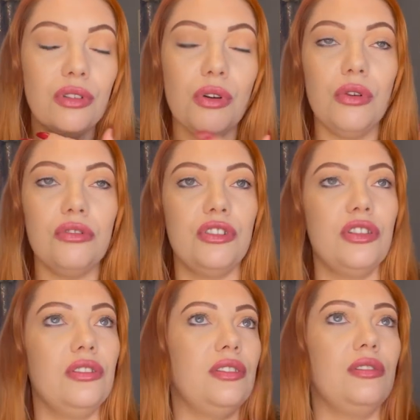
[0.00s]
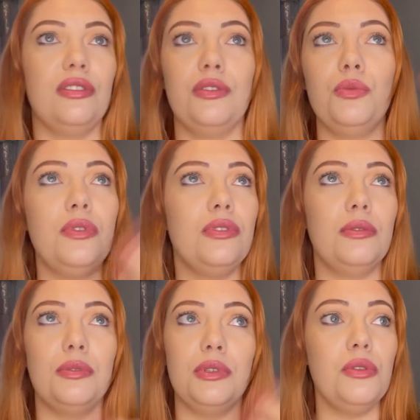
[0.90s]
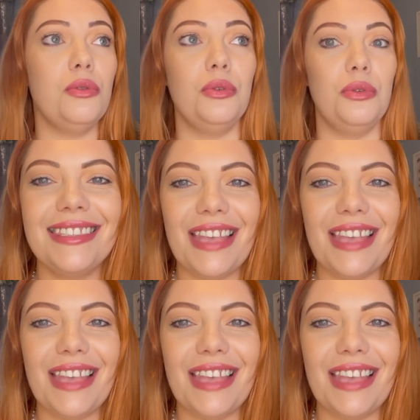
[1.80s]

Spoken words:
Oh, Jesus. So